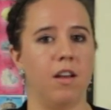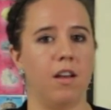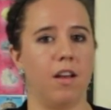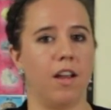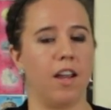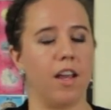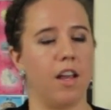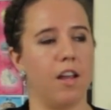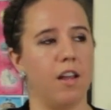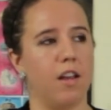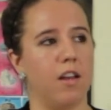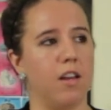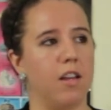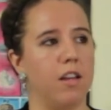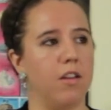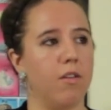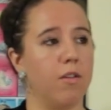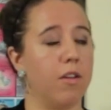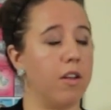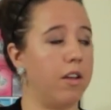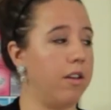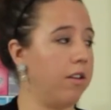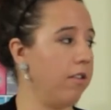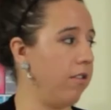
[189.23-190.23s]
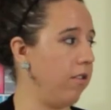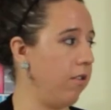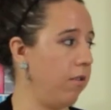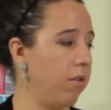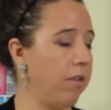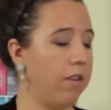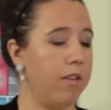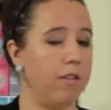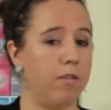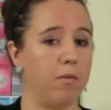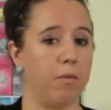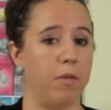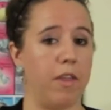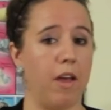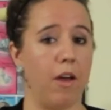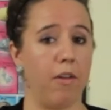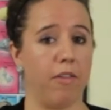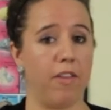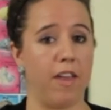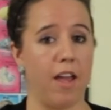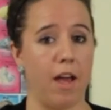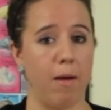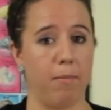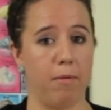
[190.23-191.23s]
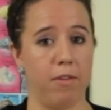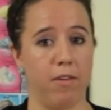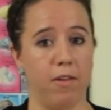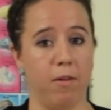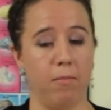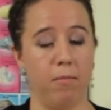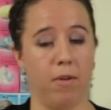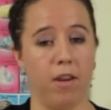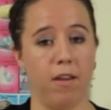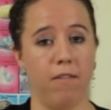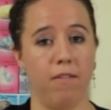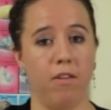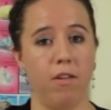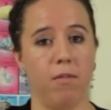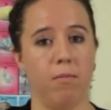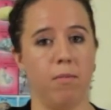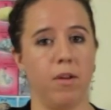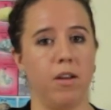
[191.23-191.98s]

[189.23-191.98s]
Again, you can do this without the apothem given,